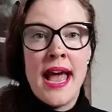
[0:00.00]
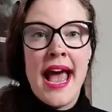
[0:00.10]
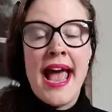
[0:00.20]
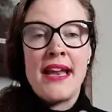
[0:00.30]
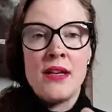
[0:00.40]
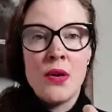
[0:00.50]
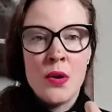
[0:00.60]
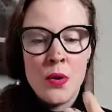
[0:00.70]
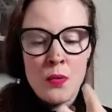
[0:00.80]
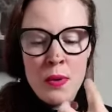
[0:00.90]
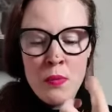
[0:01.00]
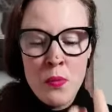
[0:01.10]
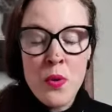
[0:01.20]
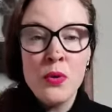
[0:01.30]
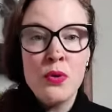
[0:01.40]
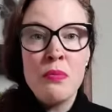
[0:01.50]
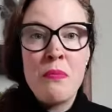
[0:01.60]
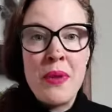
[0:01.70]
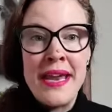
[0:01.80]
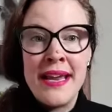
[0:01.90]
And we want to
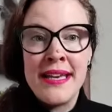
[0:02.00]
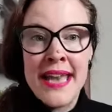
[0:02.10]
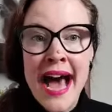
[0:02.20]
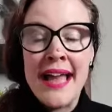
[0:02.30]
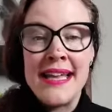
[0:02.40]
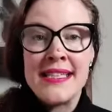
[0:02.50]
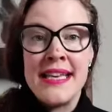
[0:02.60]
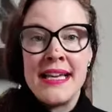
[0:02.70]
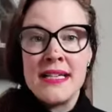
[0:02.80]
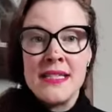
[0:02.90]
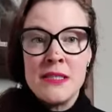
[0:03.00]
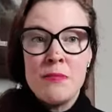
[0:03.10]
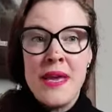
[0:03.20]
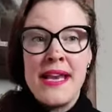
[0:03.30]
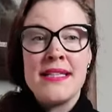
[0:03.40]
bring that as an experience,